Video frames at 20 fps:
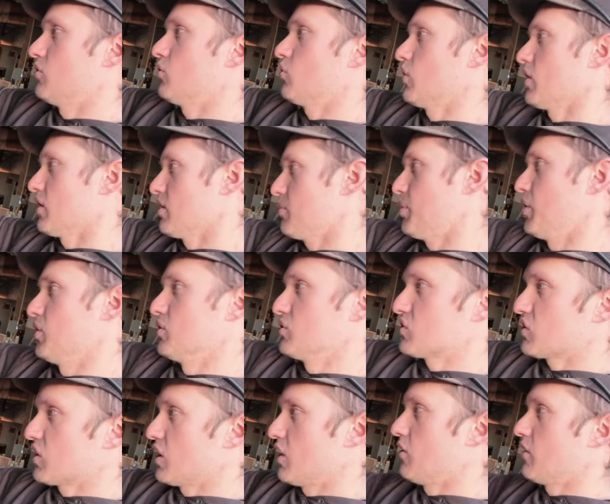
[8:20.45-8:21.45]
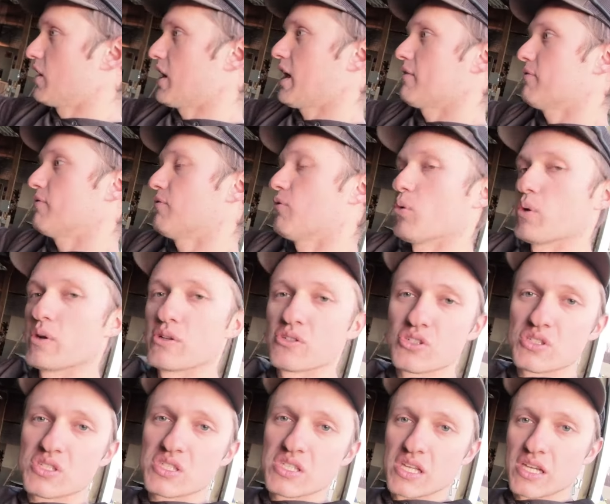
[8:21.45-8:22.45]
where the posts go, and have four
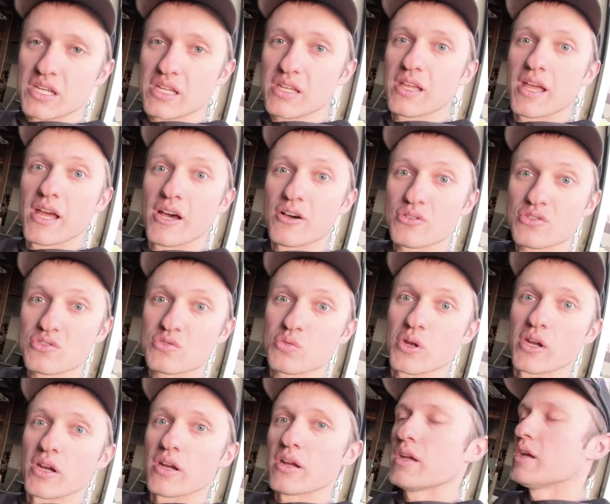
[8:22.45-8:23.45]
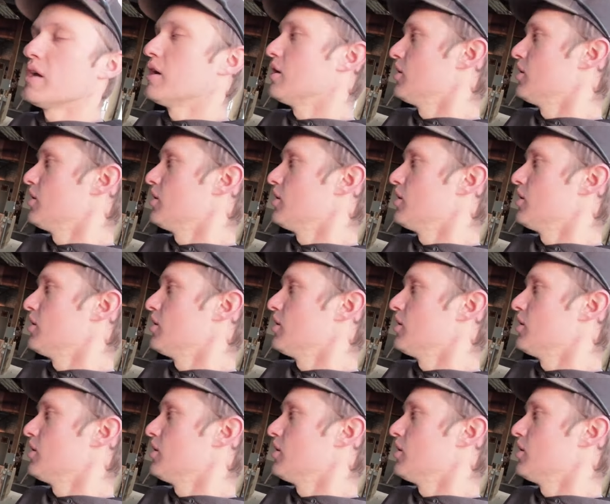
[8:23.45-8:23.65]
inches thick elsewhere.